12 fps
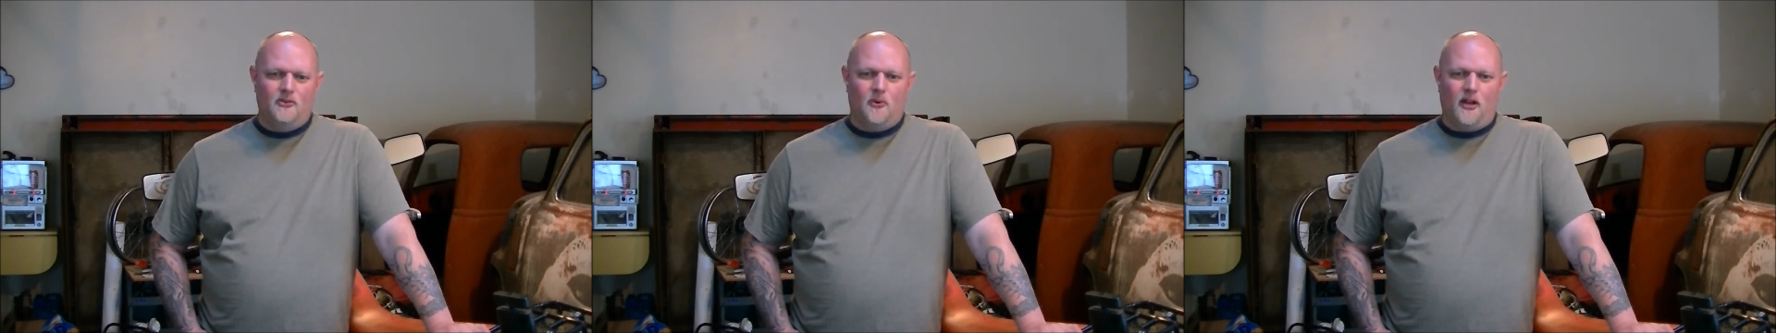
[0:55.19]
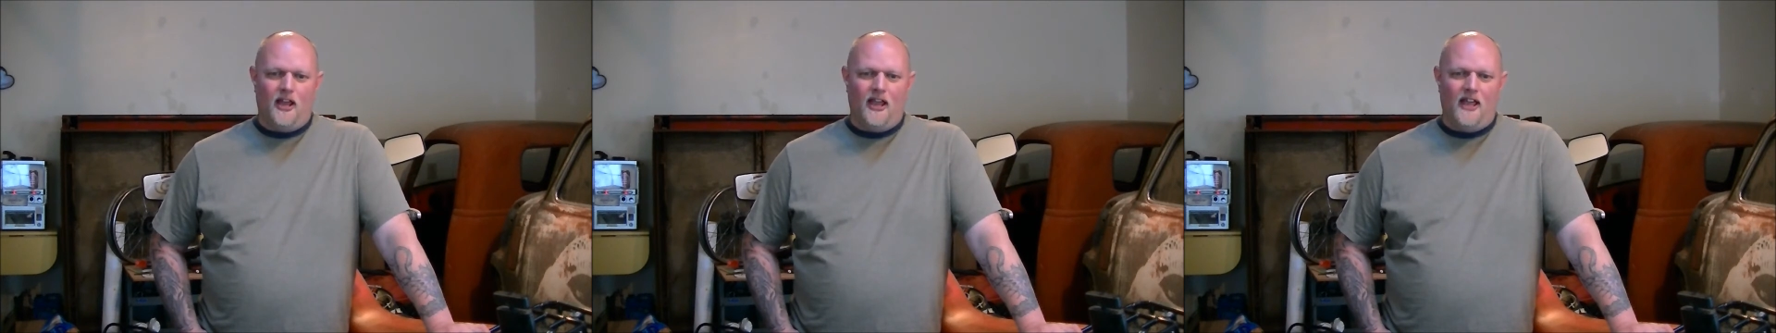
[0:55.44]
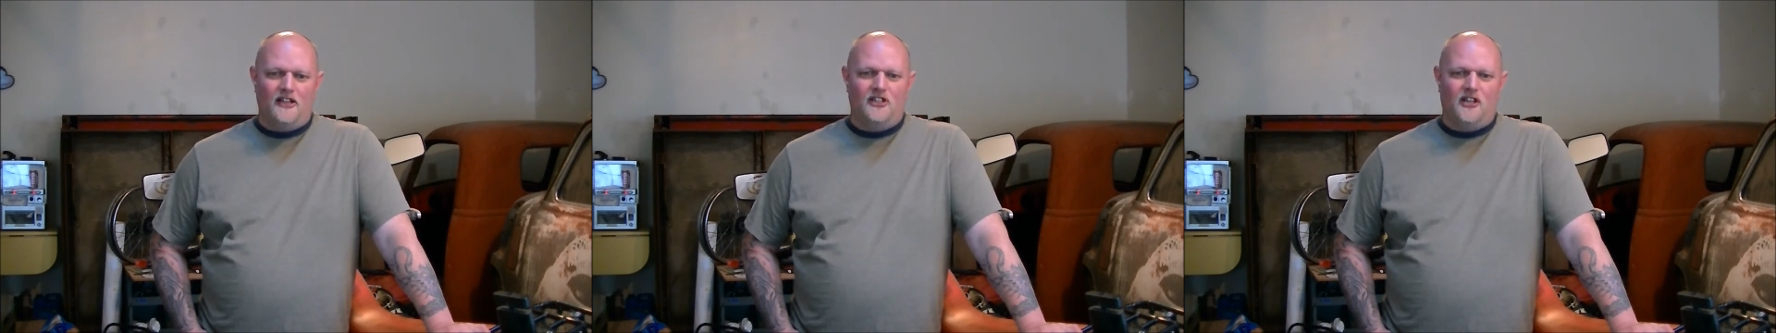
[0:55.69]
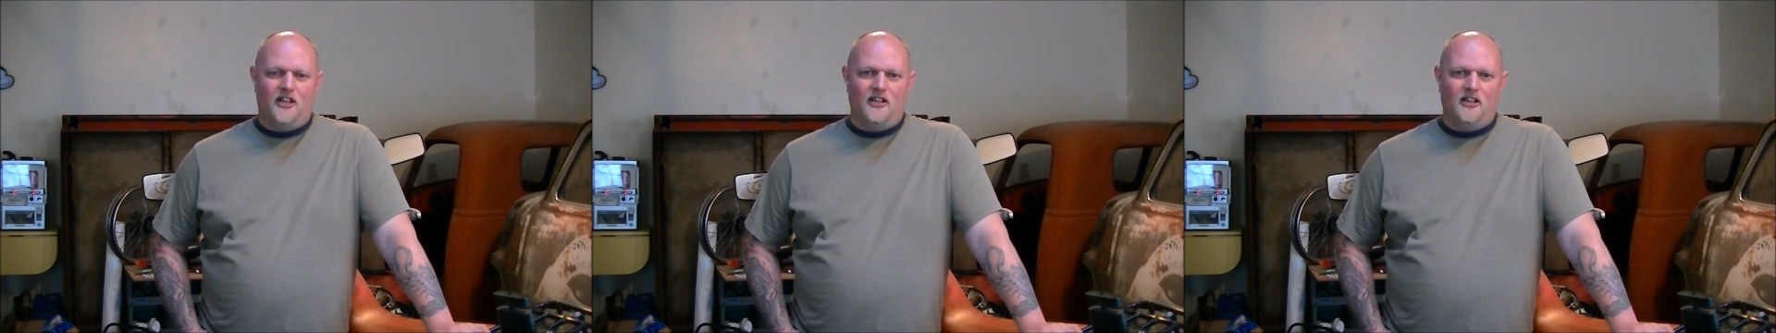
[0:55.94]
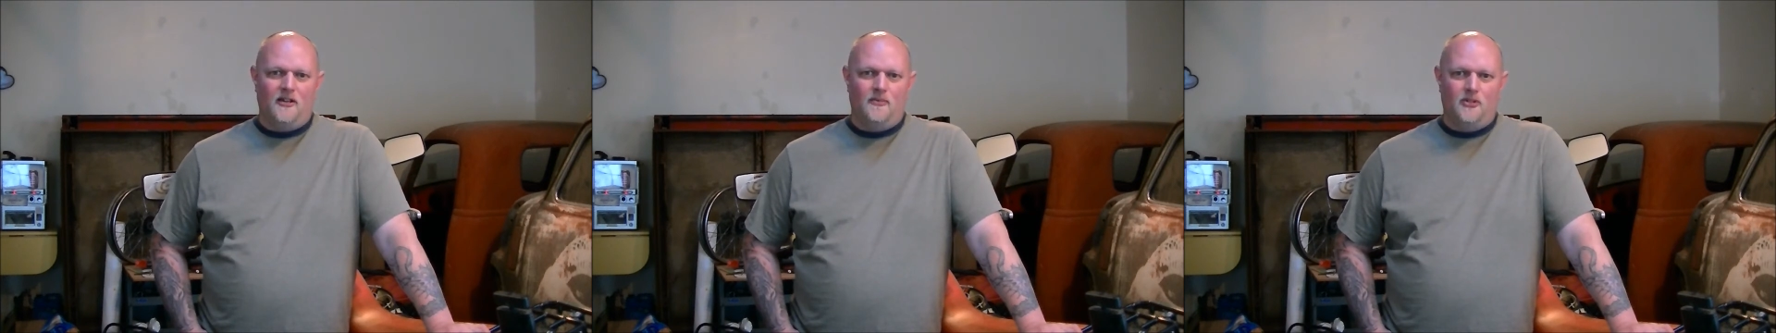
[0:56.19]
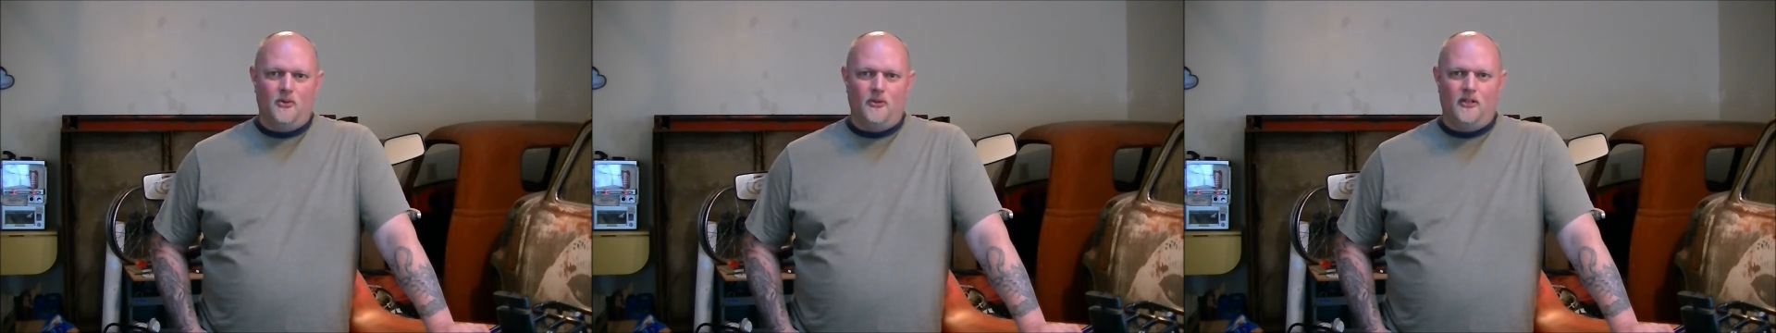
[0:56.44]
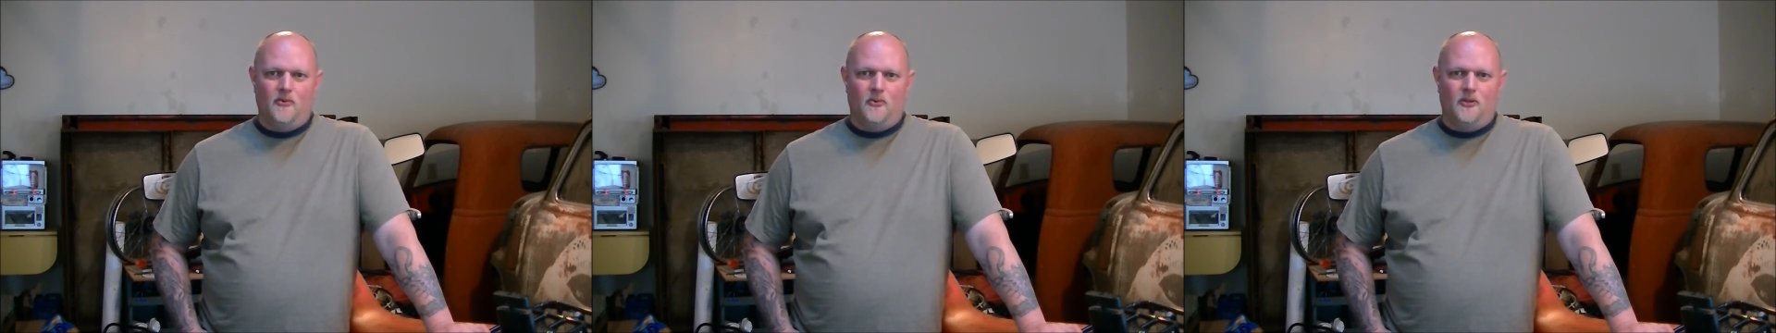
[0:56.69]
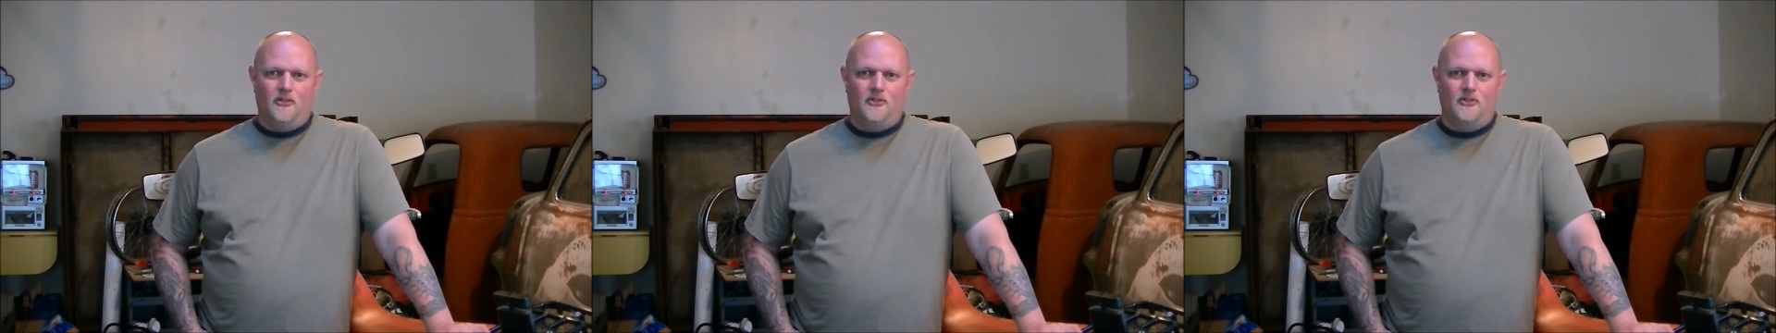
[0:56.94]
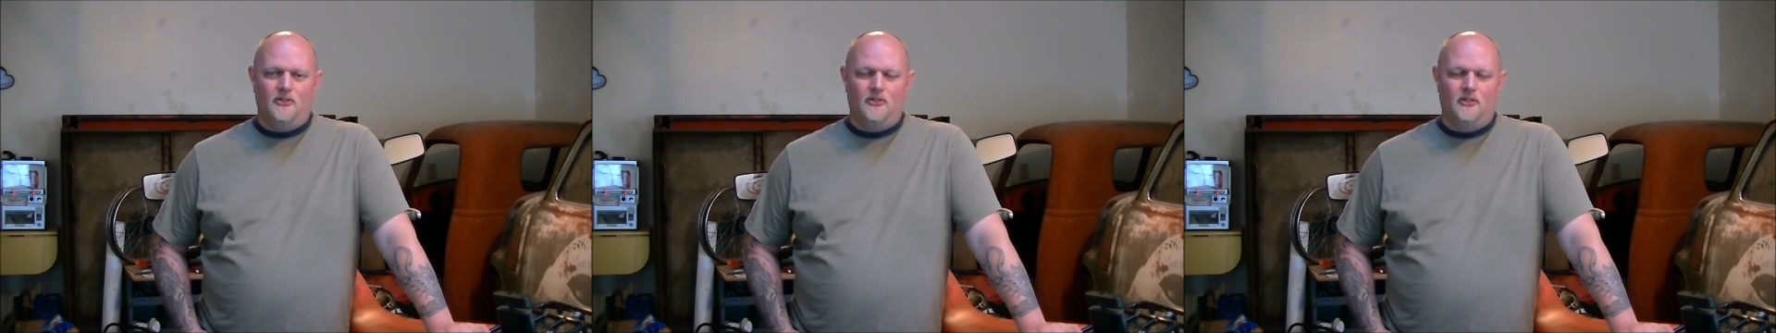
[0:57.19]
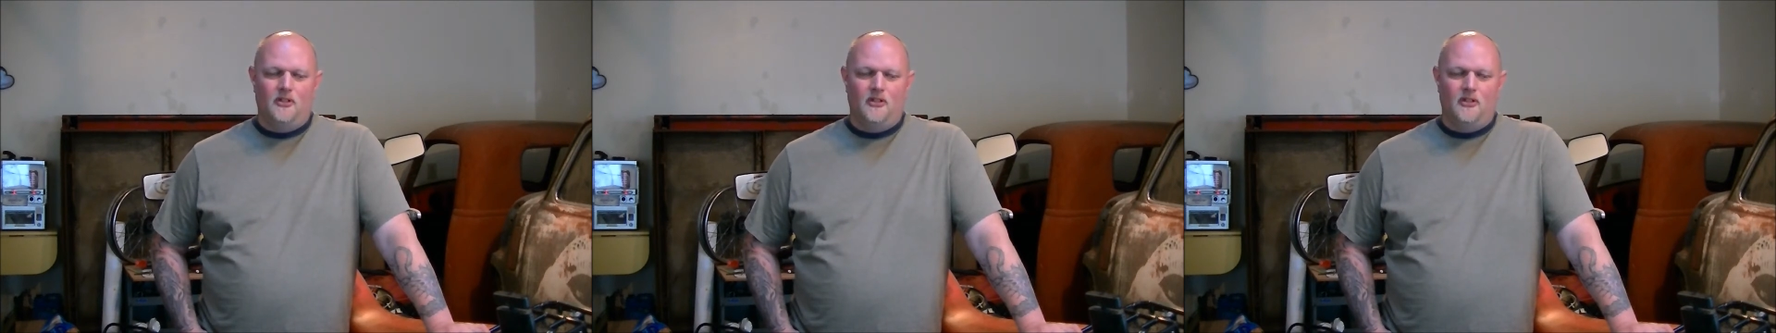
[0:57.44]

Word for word: What I actually ended up doing was